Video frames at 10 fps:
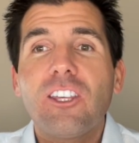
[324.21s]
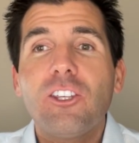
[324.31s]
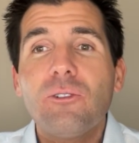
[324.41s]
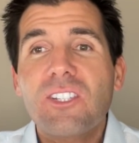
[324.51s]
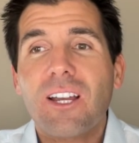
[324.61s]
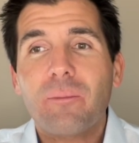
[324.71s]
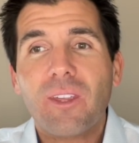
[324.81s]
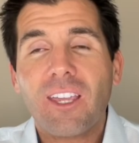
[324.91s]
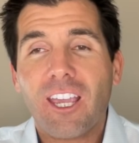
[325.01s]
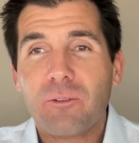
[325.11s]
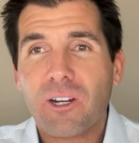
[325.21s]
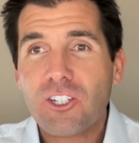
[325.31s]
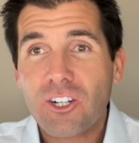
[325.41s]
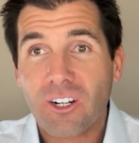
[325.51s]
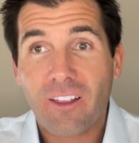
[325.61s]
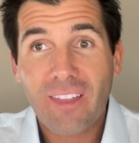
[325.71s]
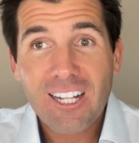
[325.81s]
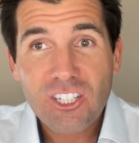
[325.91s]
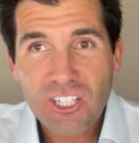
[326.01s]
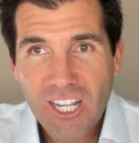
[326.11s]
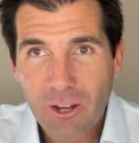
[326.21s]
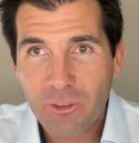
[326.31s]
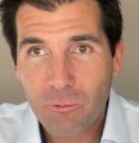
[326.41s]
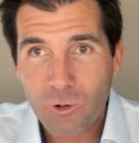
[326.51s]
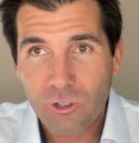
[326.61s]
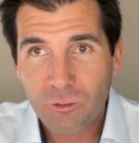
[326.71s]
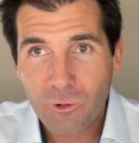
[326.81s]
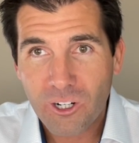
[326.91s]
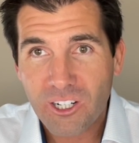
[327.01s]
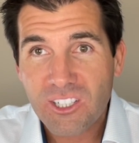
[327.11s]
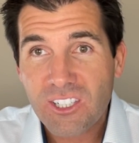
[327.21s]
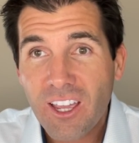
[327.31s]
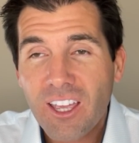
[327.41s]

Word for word: you something in return. That's just how the world works.